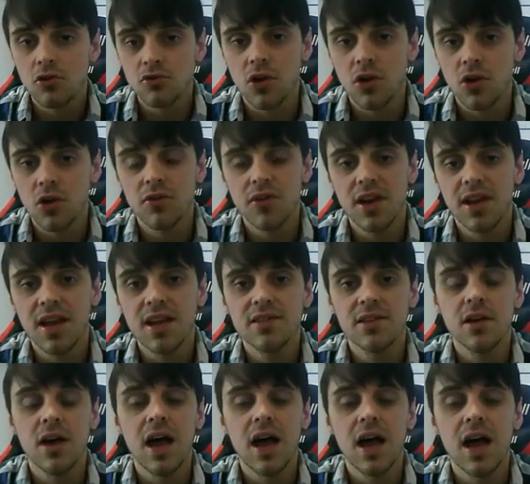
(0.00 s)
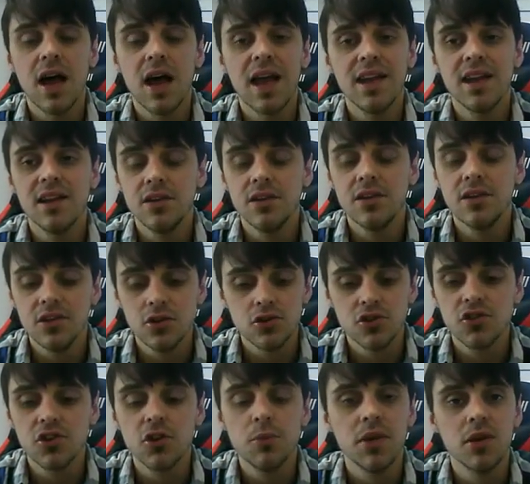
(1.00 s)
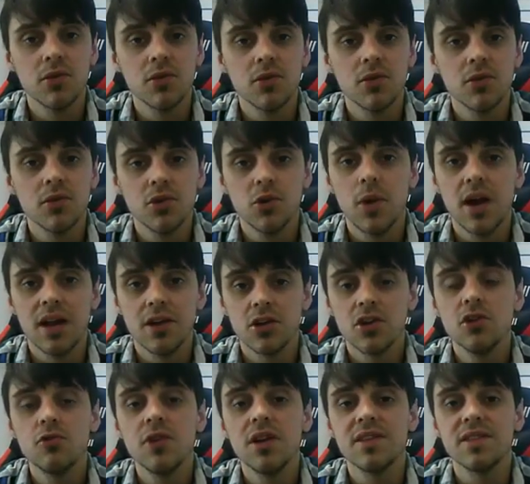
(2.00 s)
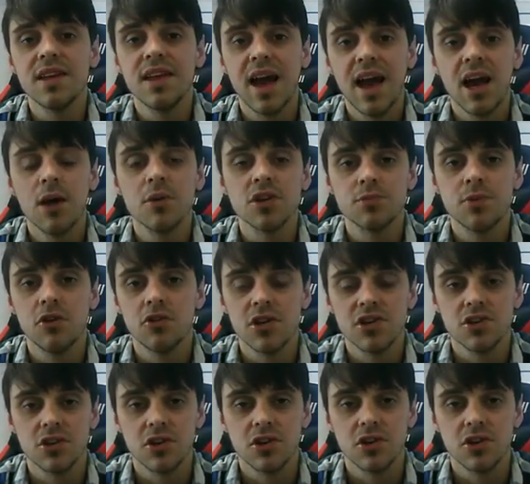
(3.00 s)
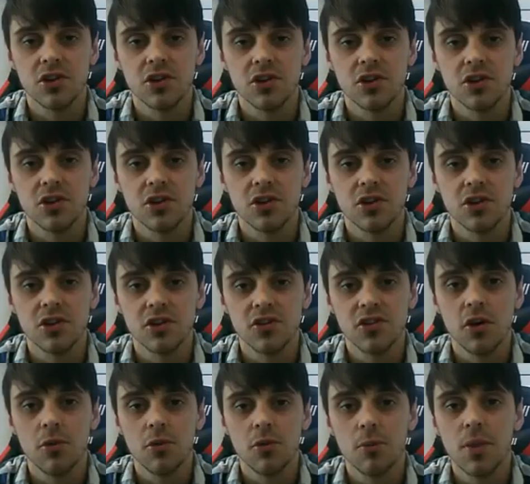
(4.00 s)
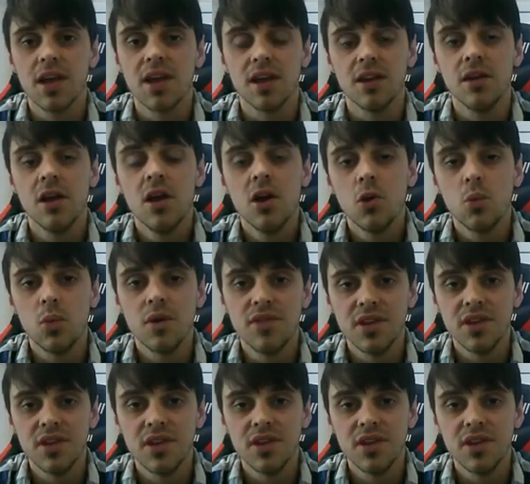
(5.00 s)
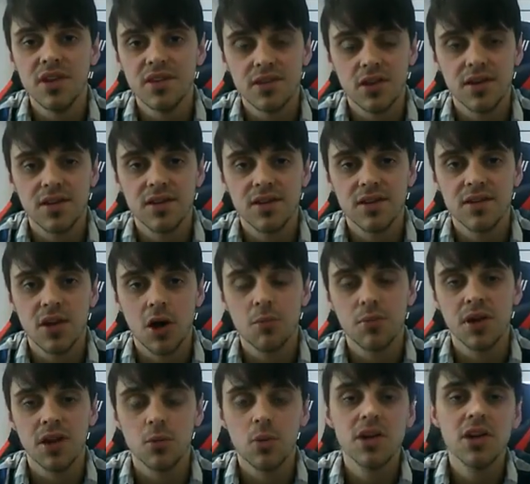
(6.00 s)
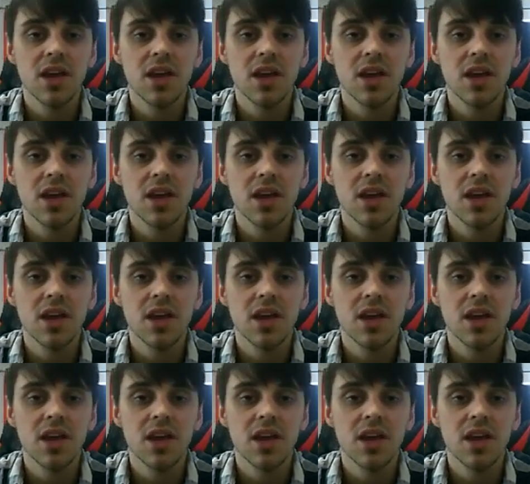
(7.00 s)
rather than later, and then you're just going to be on your way and you're going to really see how much progress you're going to start making with inside this company.